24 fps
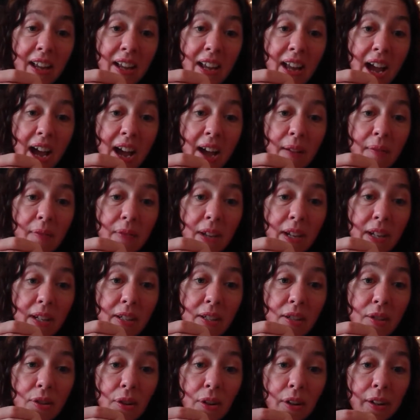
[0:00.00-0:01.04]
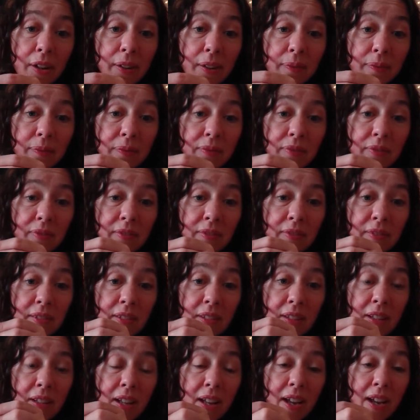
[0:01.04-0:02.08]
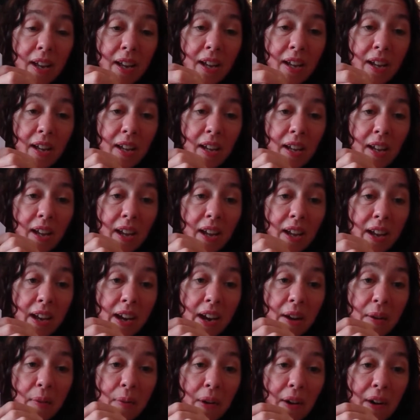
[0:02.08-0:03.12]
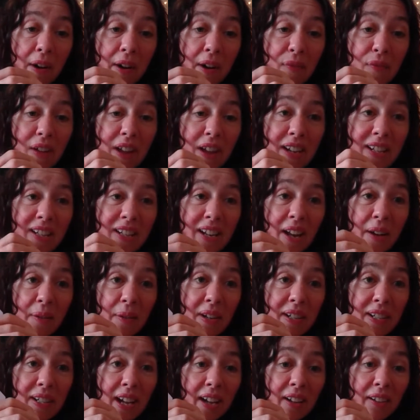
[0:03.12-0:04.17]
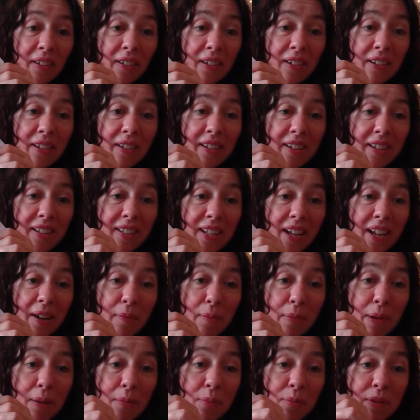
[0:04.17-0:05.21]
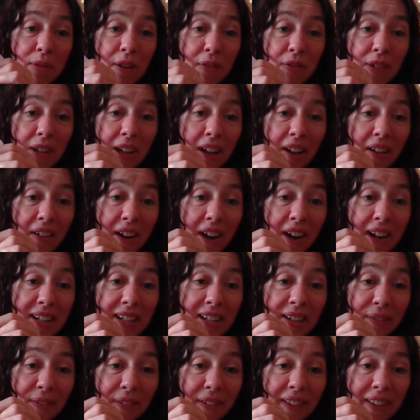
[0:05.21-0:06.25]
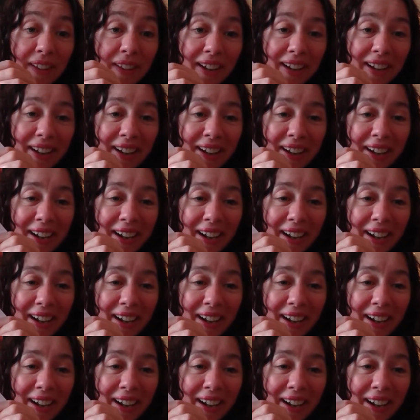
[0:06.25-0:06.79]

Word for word: Yeah, it's true. Yeah, you know what? If the internet went down, goodness, how people would have to get creative, wouldn't they?